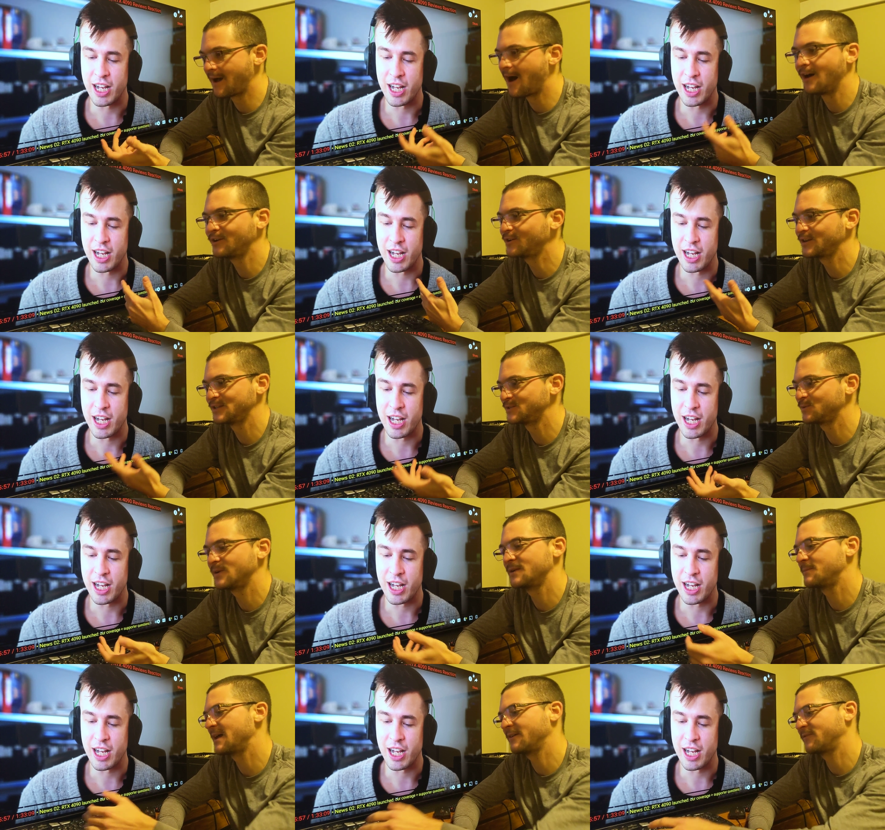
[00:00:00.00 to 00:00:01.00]

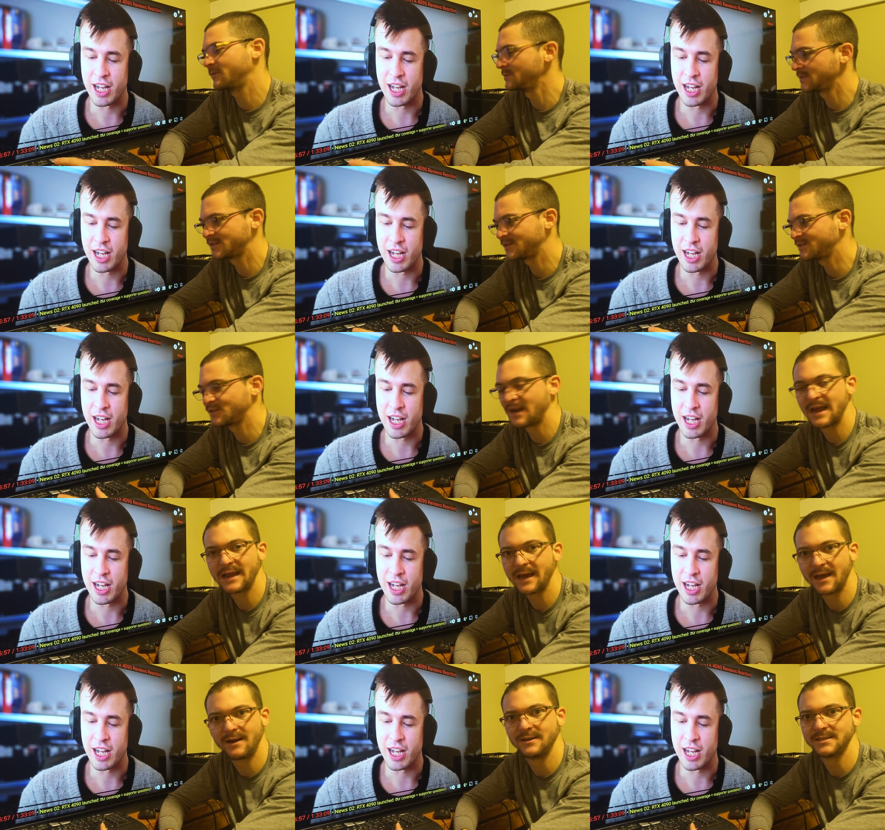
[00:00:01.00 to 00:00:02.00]
Speaker 1: 120 black frame insertion,
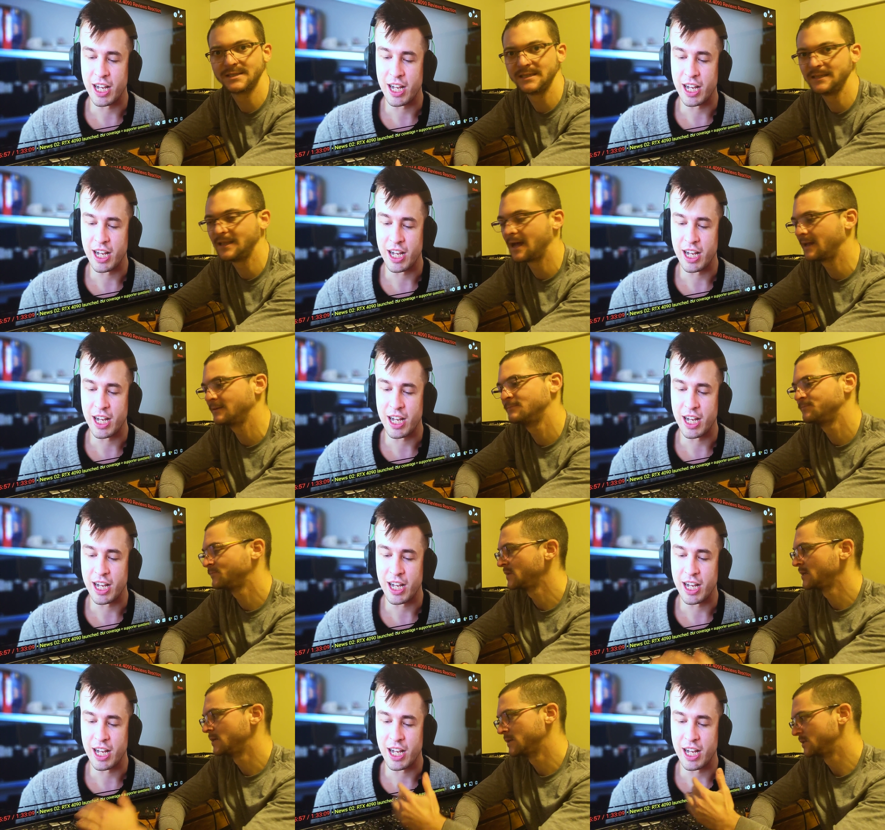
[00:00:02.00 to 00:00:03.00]
I cannot see that.
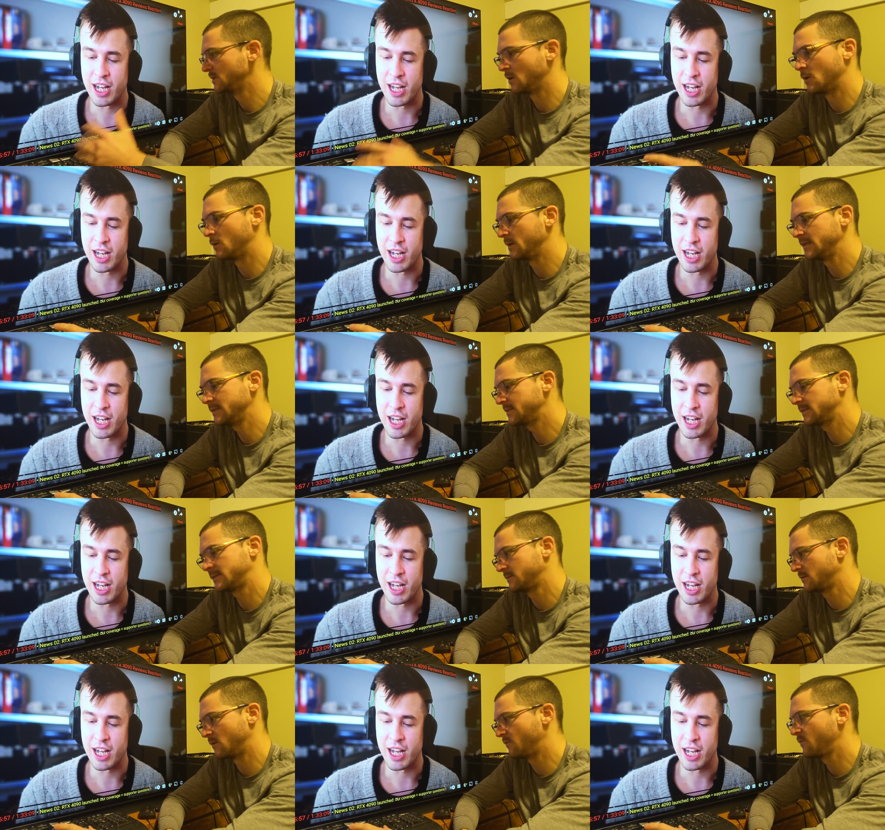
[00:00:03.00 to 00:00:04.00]
So
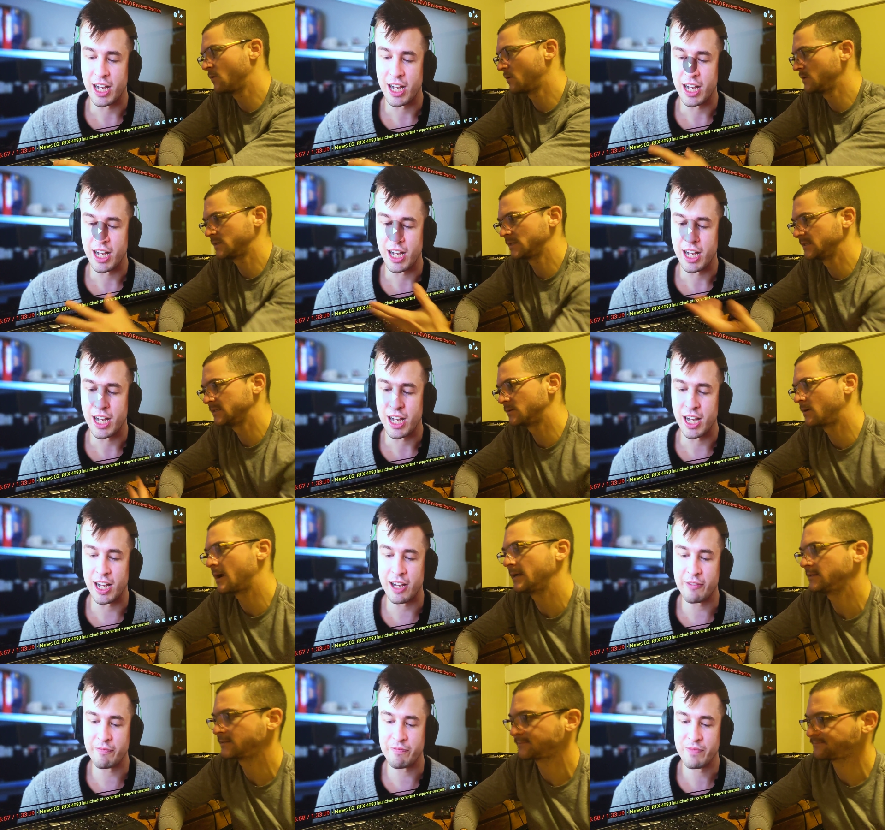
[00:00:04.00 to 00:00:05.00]
he's, of course, he's
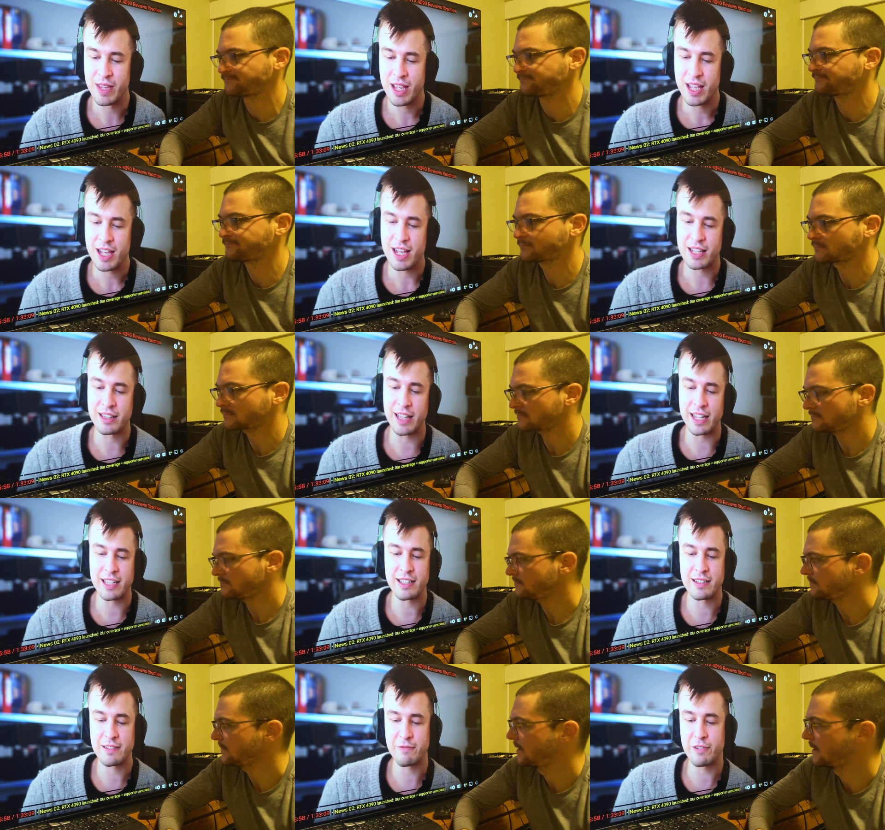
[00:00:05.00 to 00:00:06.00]
right.
Speaker 2: Um,
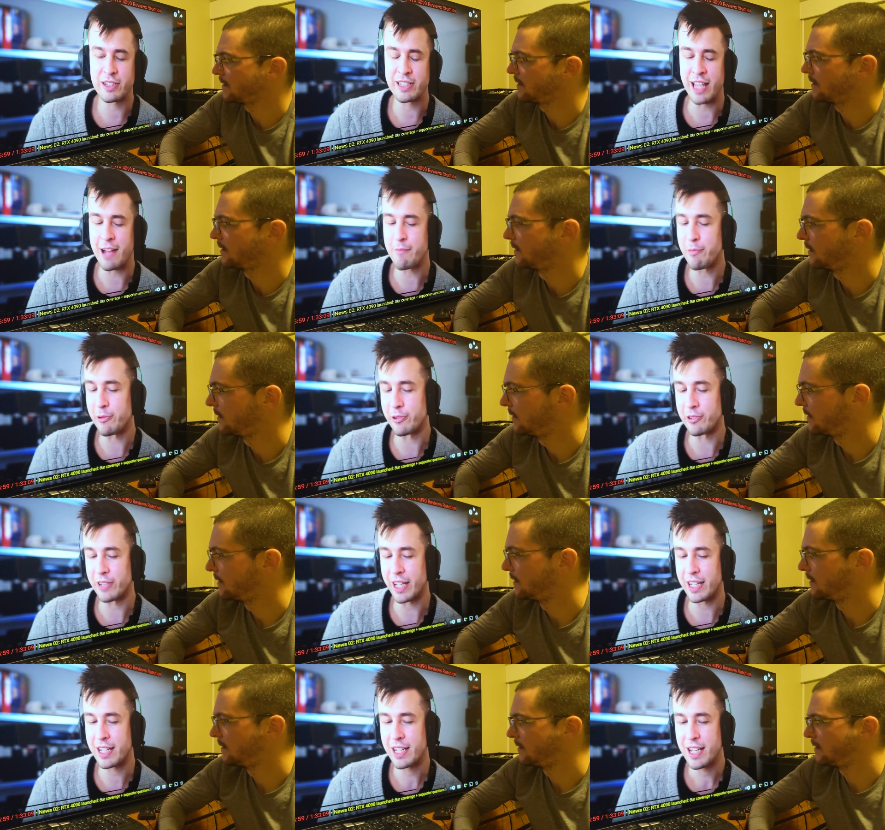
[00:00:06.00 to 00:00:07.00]
like, for
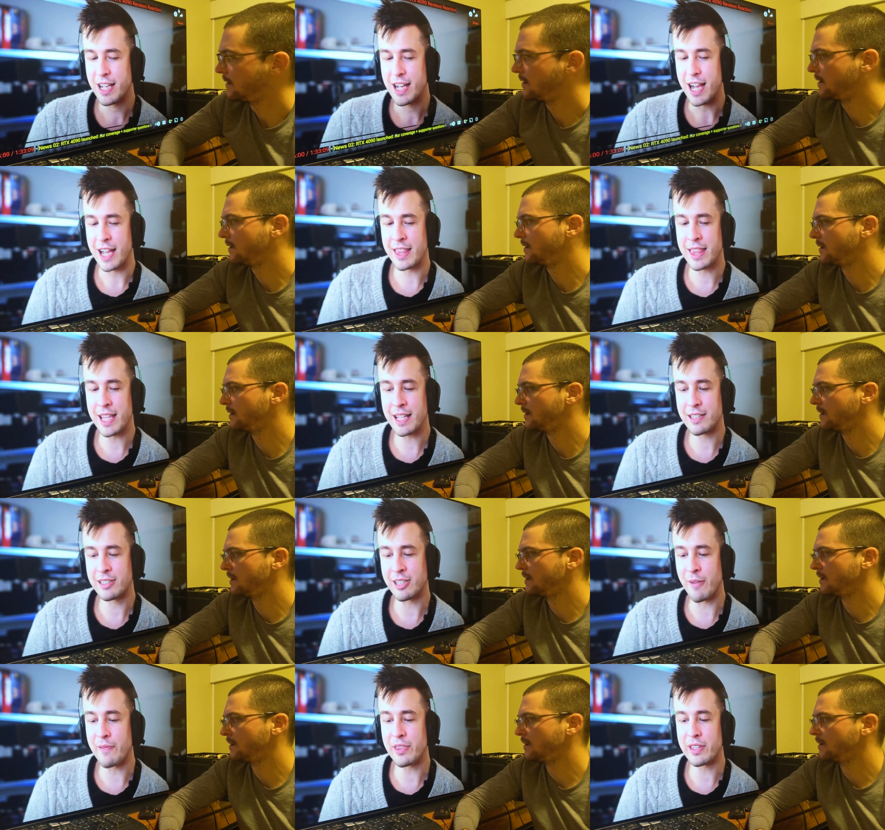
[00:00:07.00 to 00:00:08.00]
example, like, I
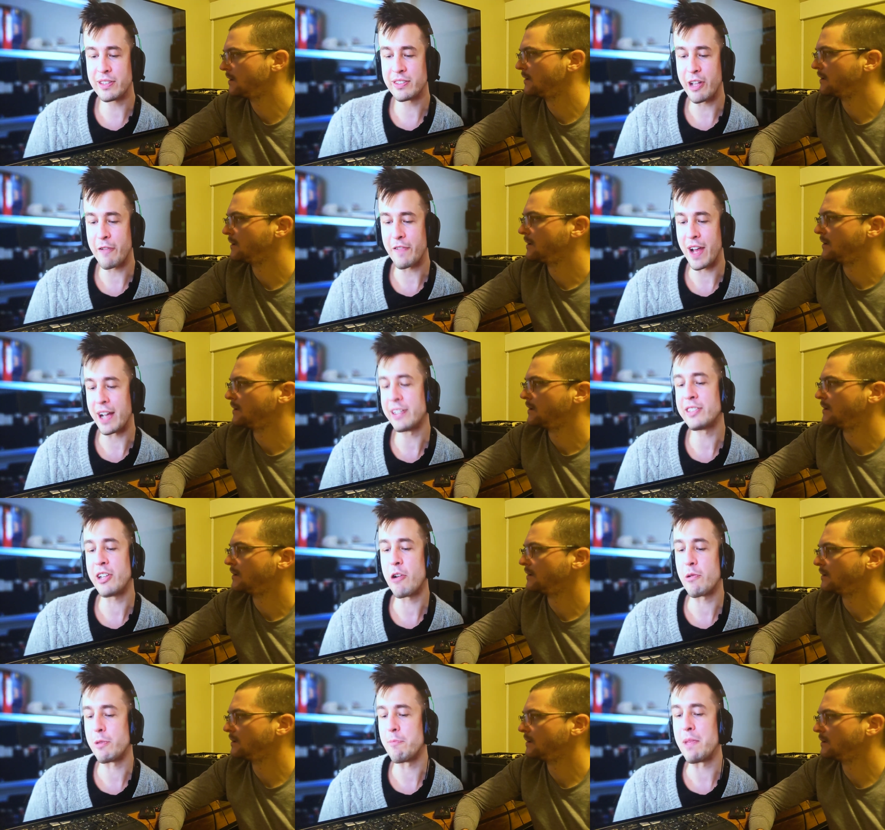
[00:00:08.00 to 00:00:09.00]
think some of the
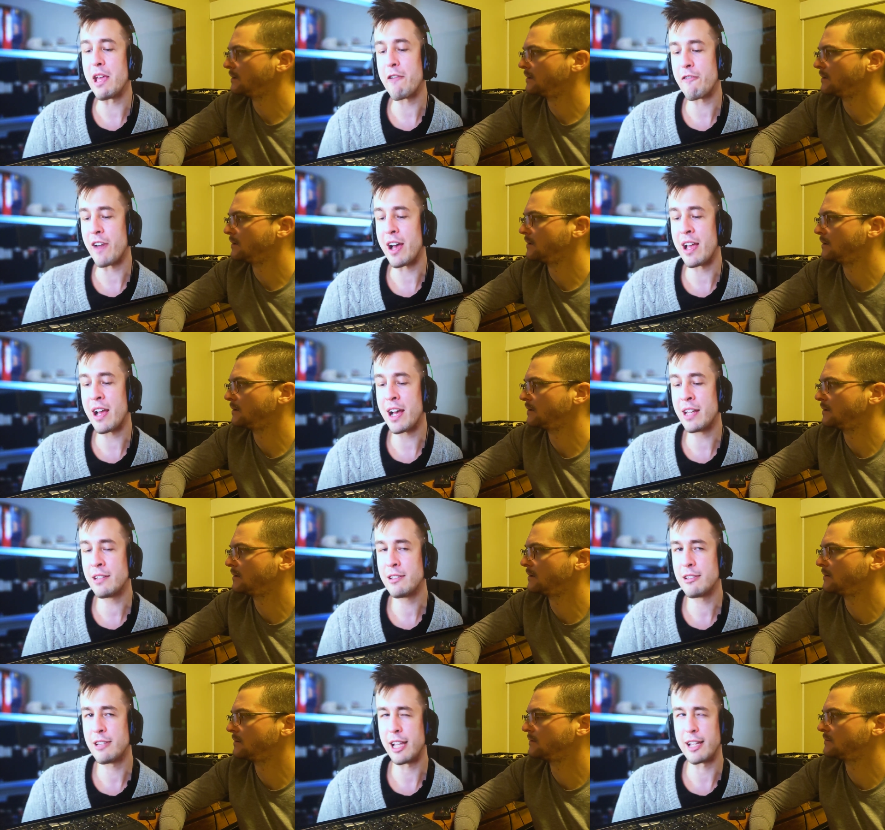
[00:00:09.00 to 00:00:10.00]
stuff I saw with
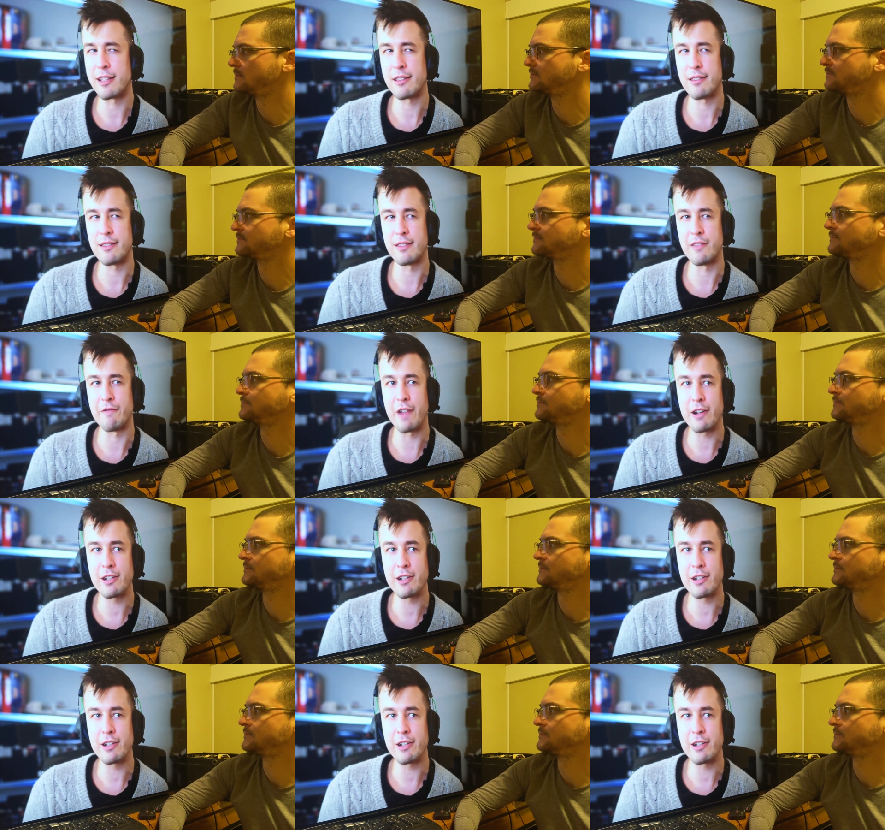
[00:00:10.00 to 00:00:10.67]
BFI on, like,